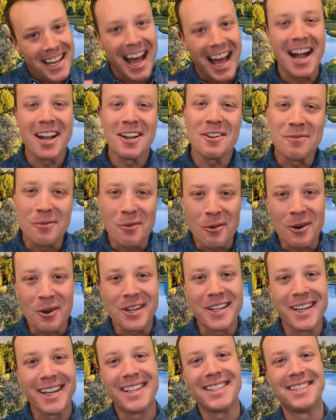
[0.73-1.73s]

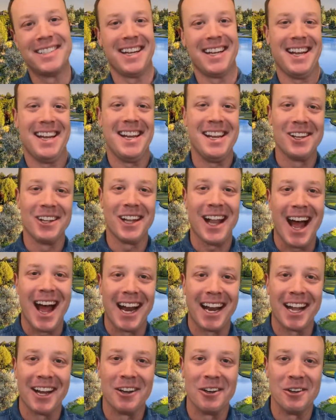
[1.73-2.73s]
California to Eagle,
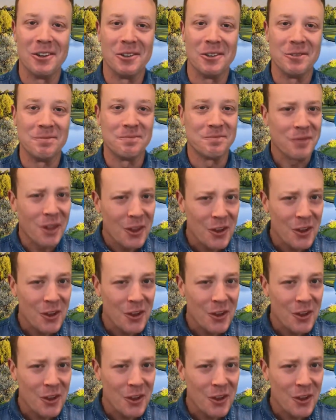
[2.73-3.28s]
Idaho.